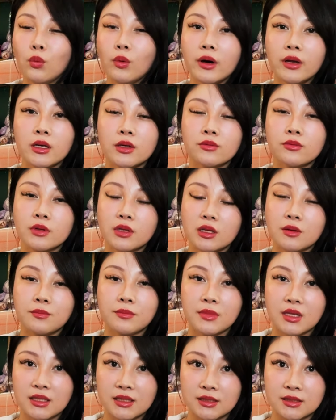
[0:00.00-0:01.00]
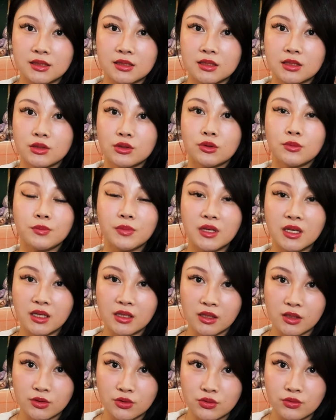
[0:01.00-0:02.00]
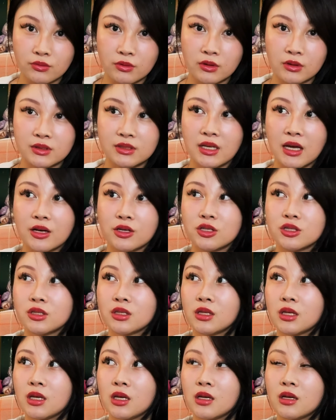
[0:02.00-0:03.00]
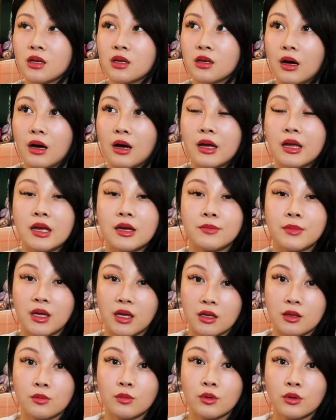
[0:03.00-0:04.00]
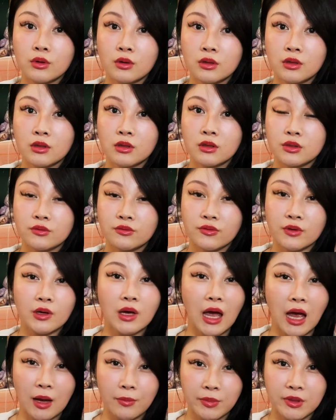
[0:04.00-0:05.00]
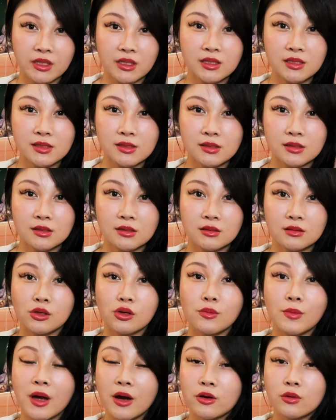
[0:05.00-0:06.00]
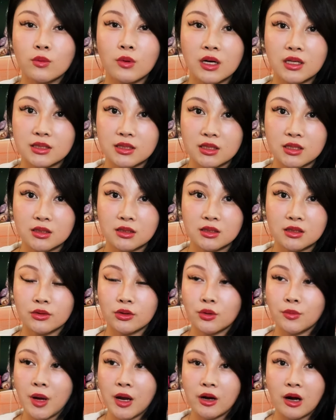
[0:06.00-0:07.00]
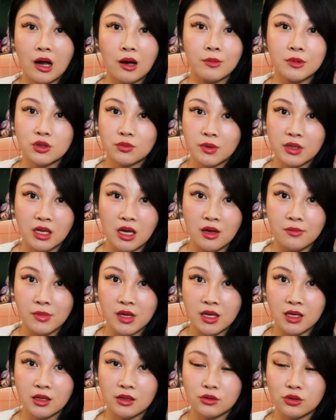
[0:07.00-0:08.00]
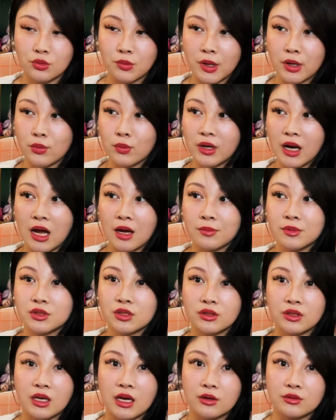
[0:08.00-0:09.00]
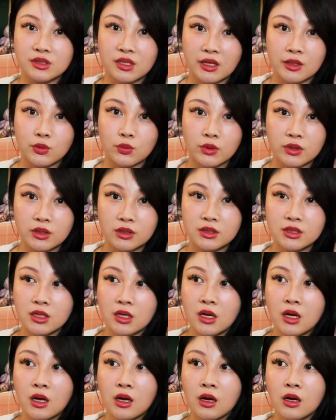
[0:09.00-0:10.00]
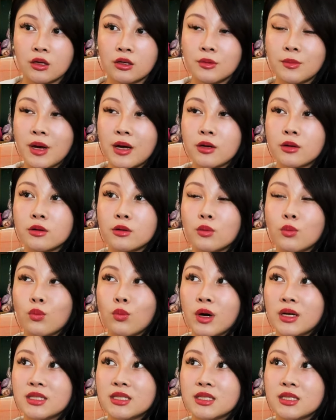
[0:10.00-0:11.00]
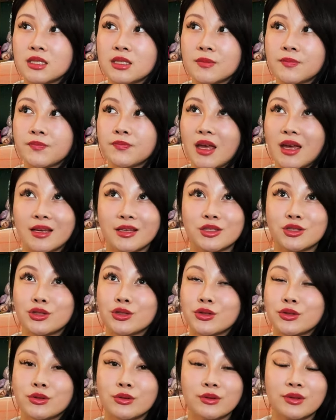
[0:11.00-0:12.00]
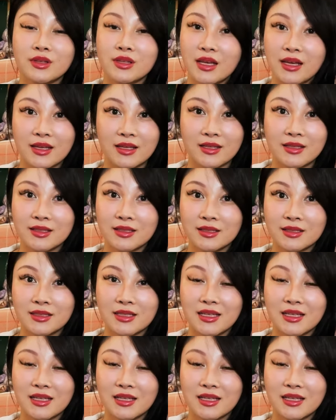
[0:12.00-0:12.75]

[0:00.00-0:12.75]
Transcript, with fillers: what it really means to be in control is actually, I am able to feel happiness no matter what, no matter how much money I make, no matter what happens on the outside world, no matter what external thing